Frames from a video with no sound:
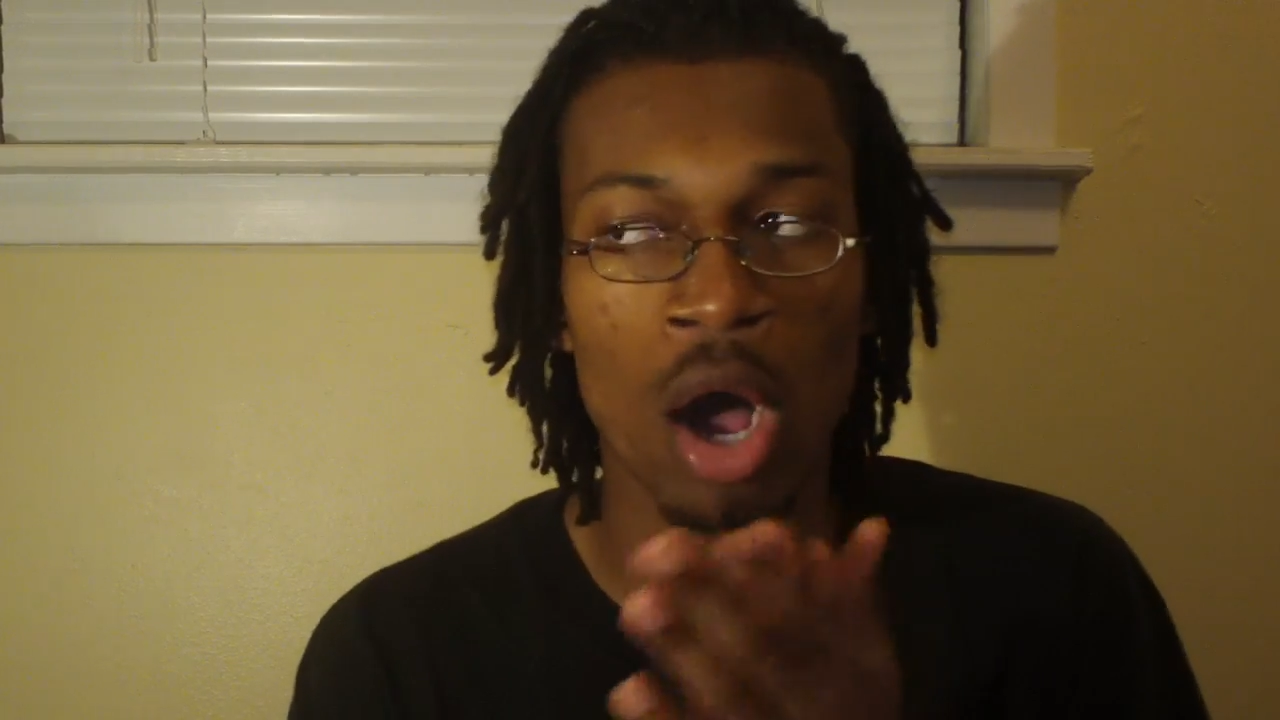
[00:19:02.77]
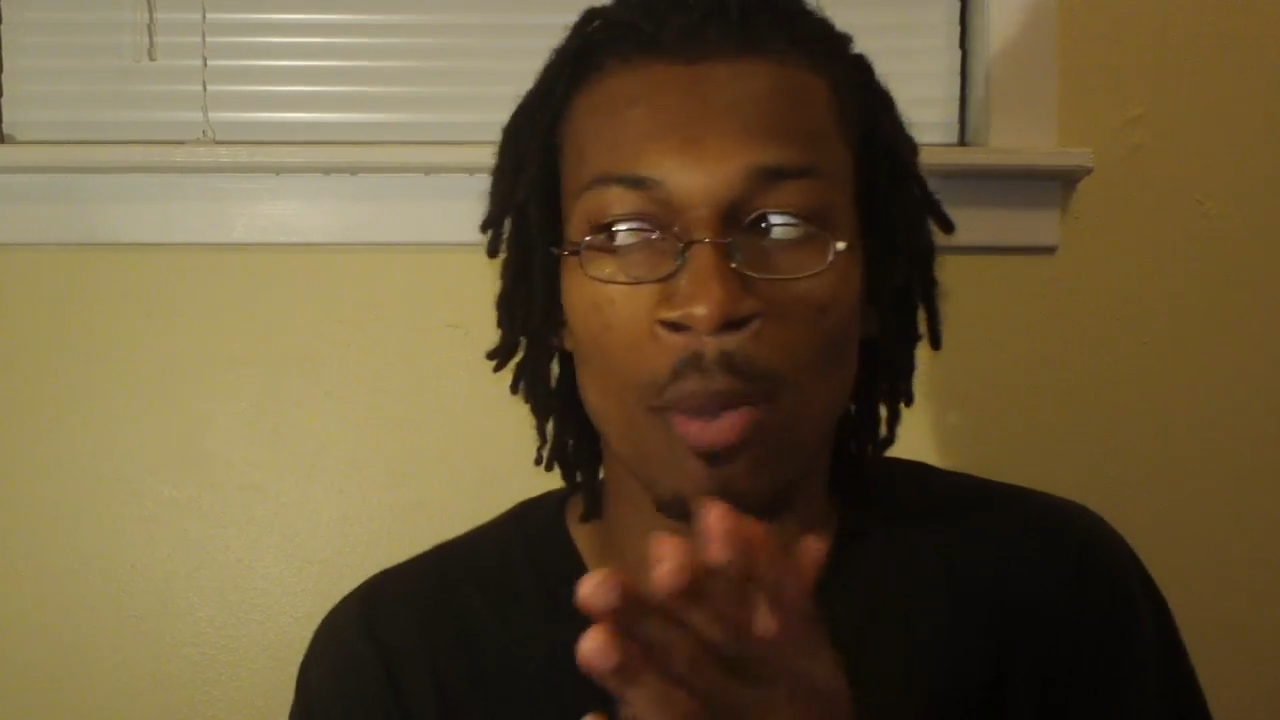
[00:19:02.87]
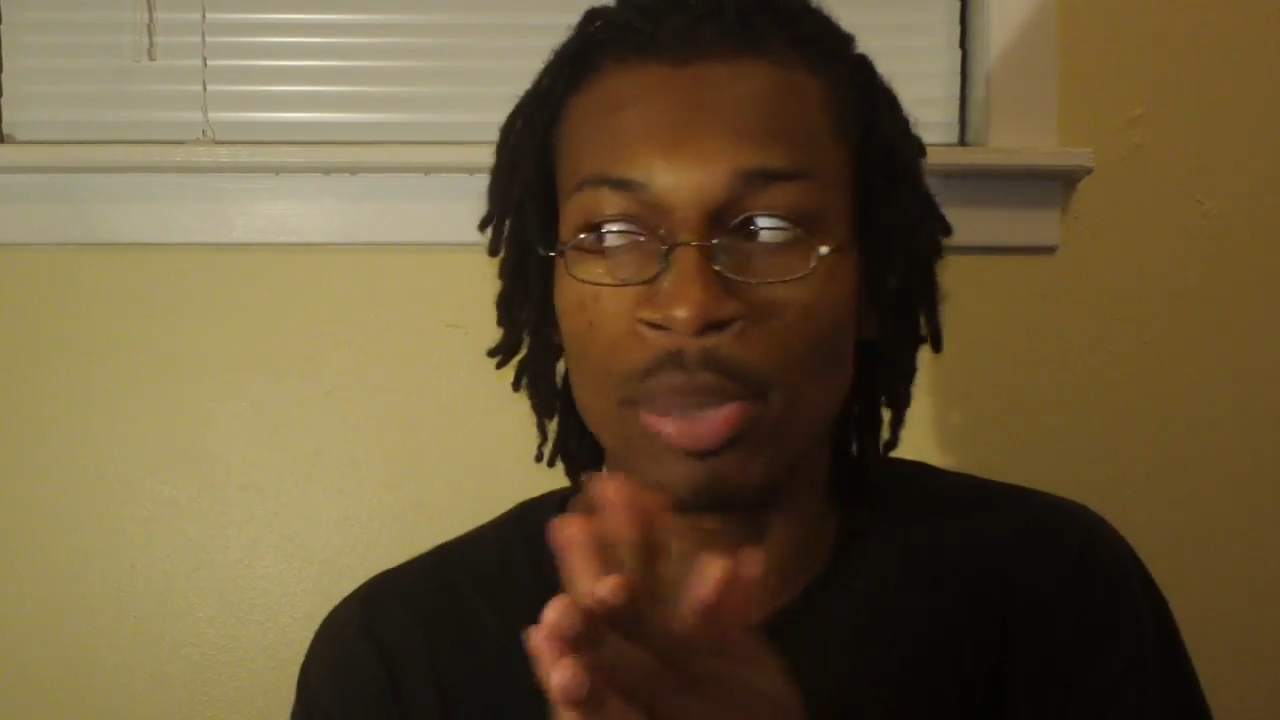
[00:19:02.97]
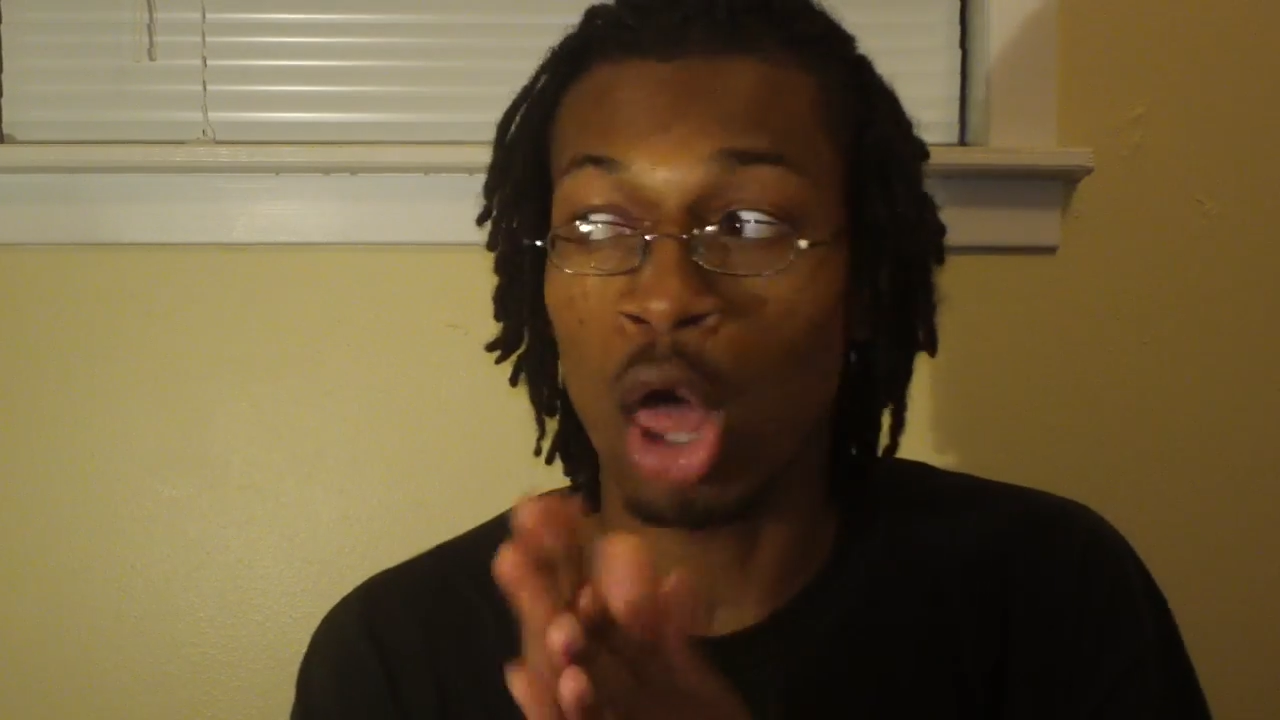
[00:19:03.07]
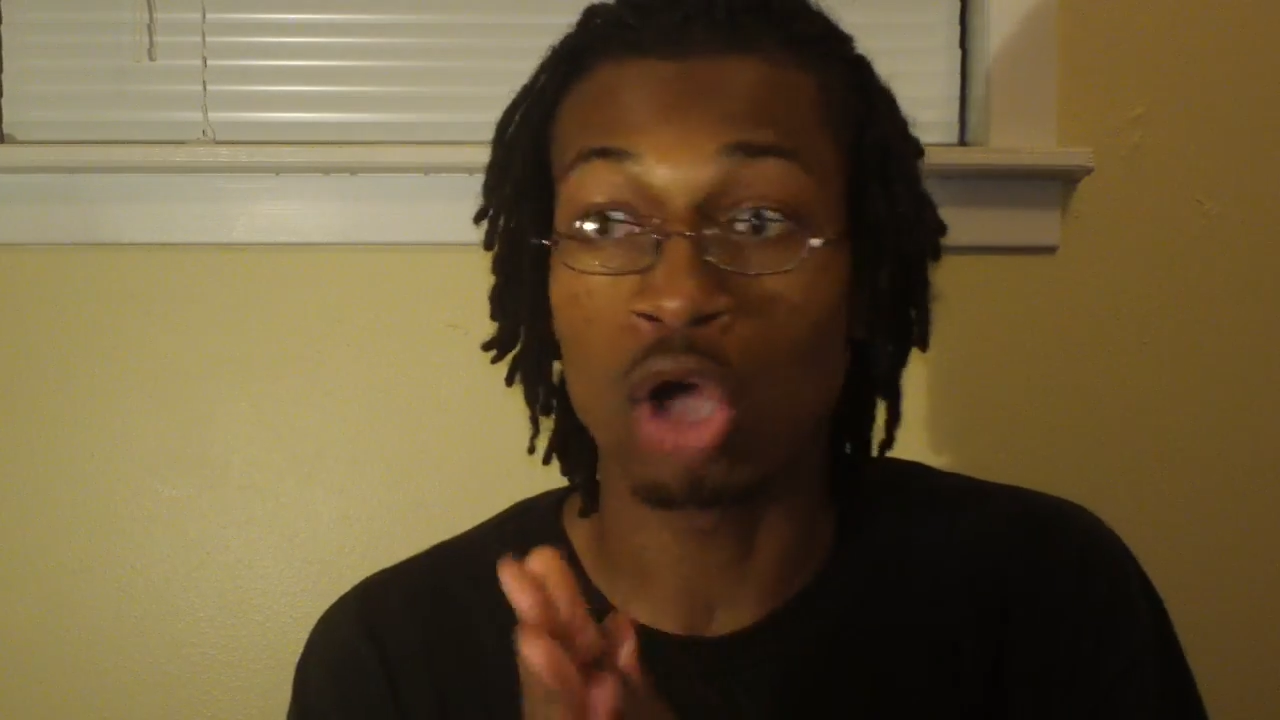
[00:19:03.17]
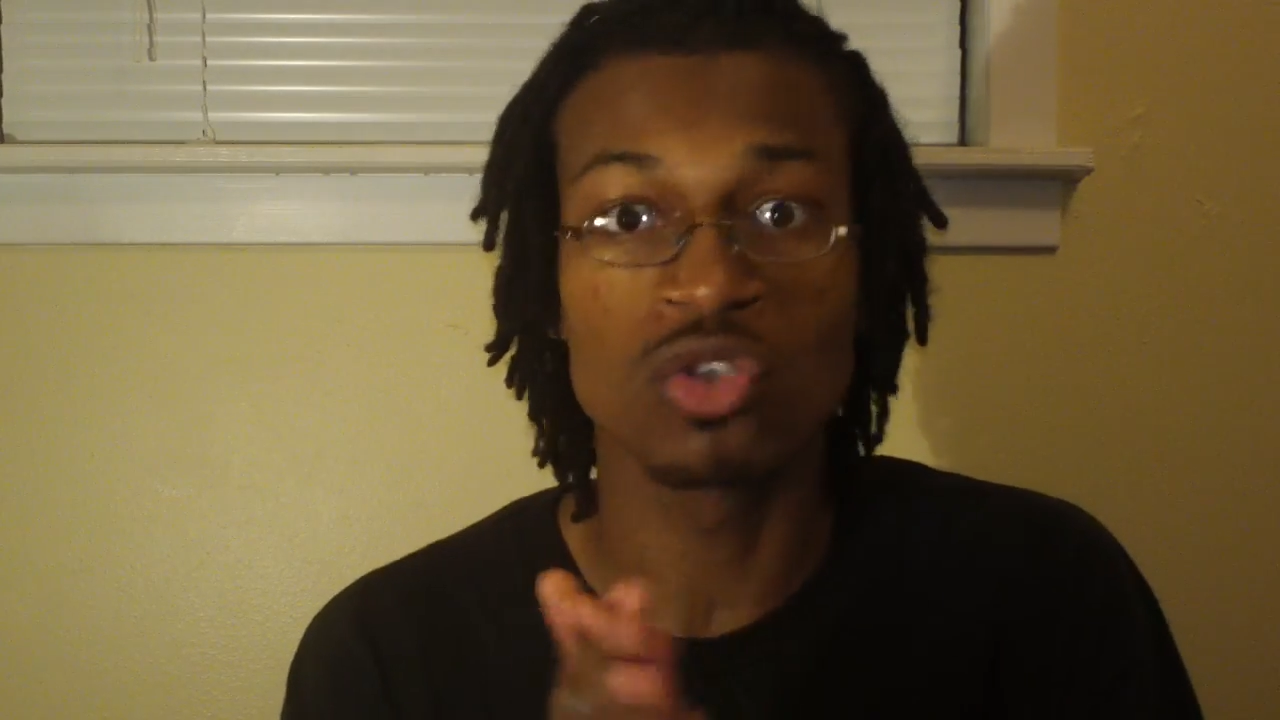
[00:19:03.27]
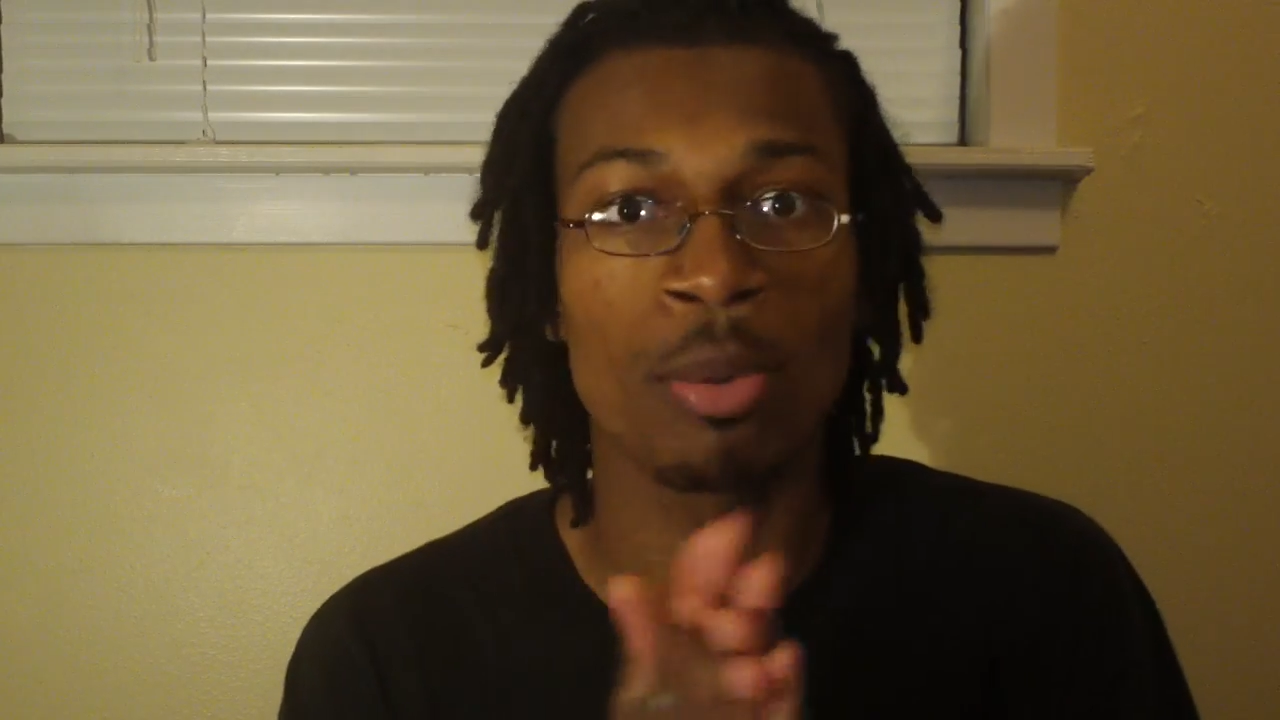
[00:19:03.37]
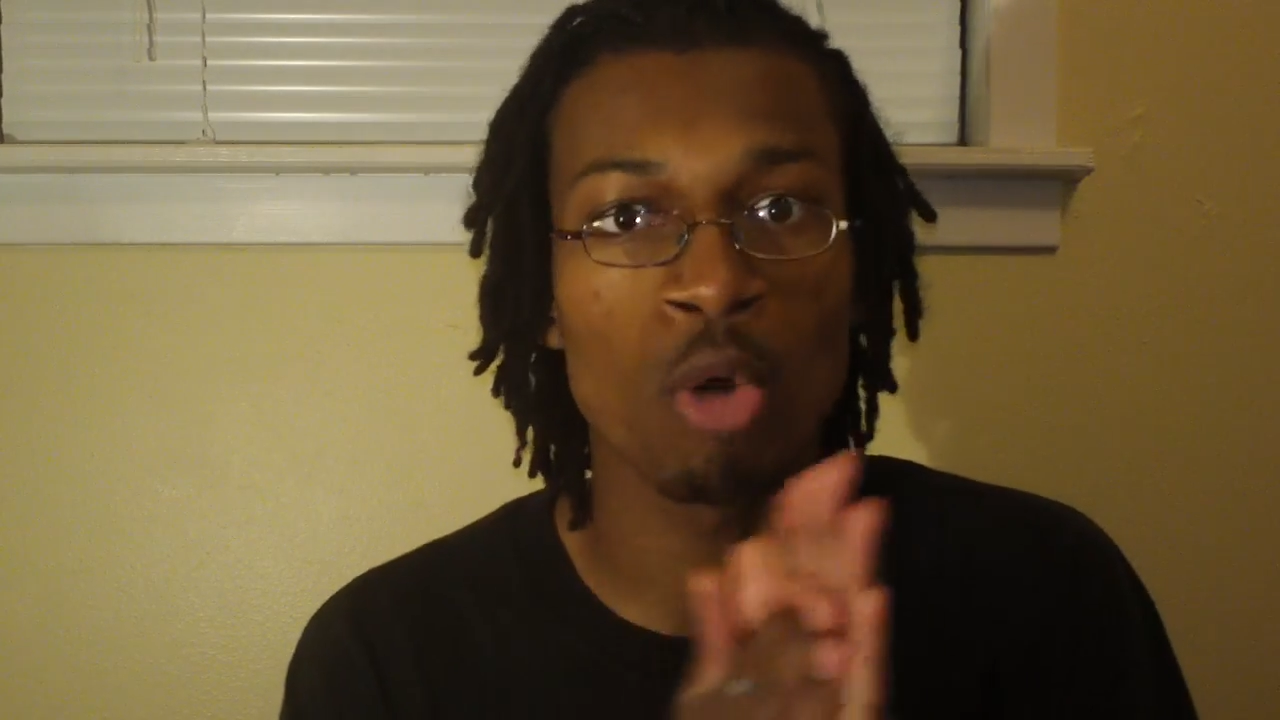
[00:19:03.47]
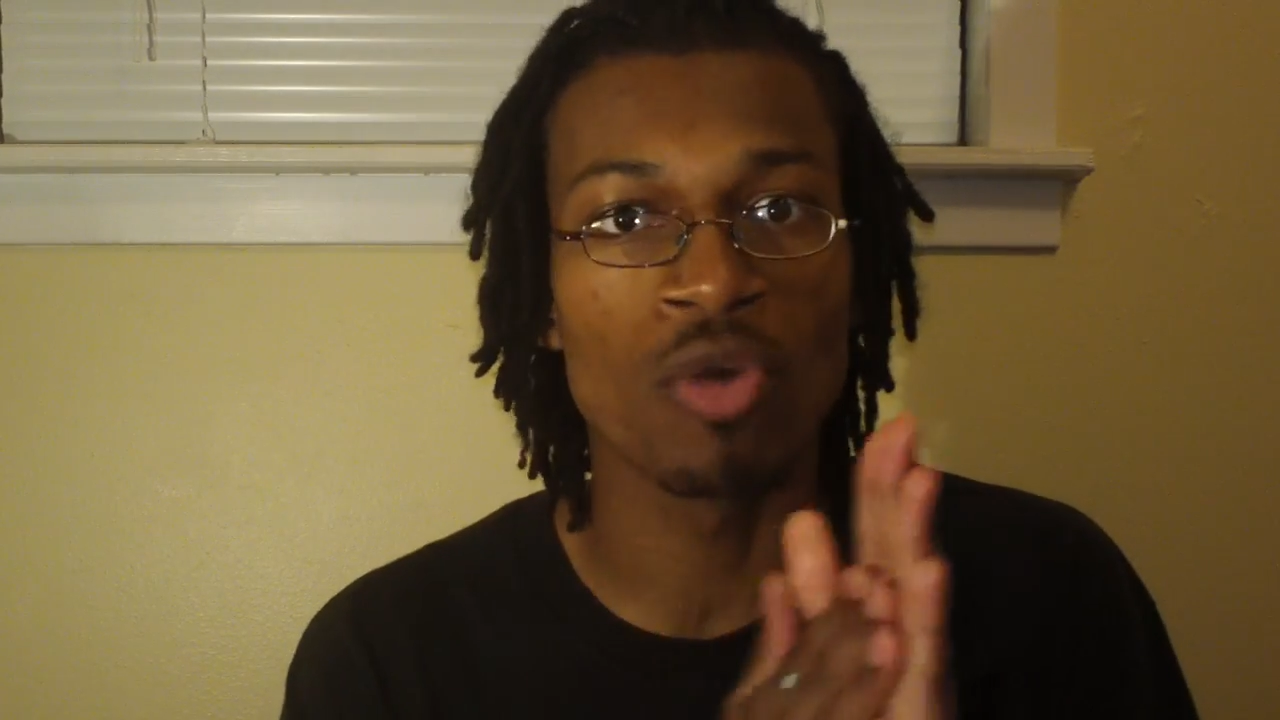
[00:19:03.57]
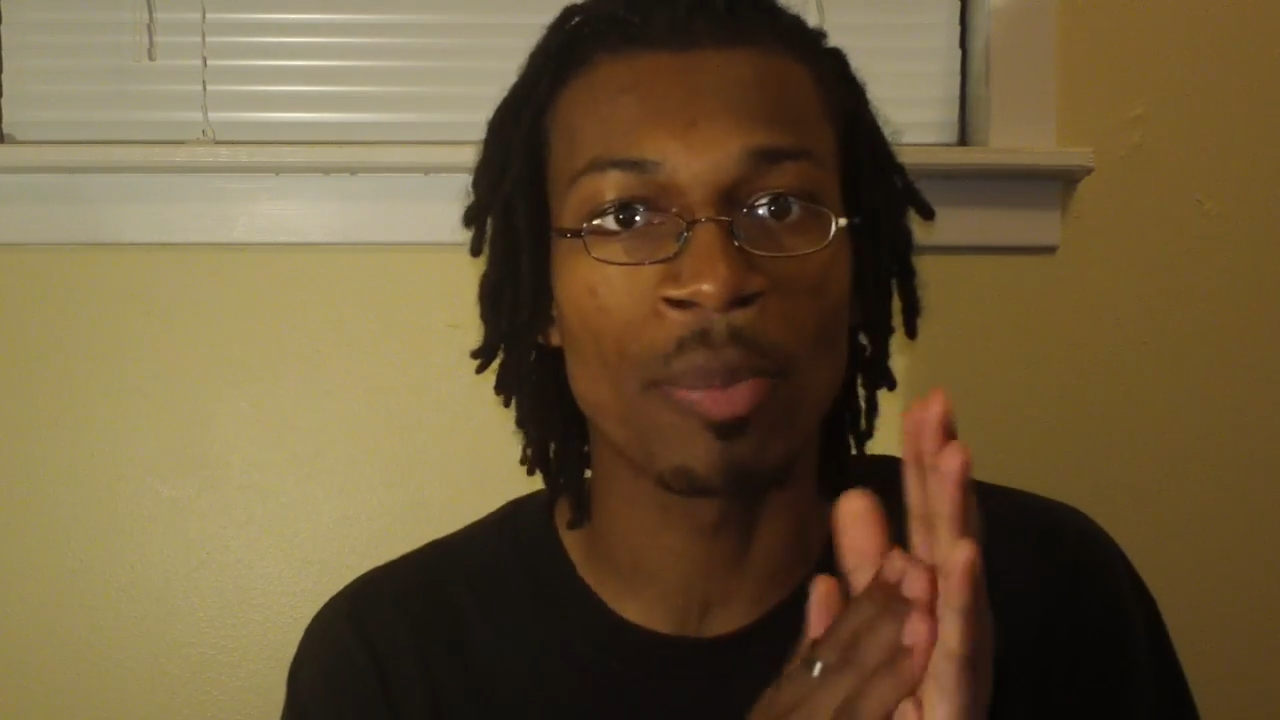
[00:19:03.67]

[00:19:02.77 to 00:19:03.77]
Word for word: uh, plausible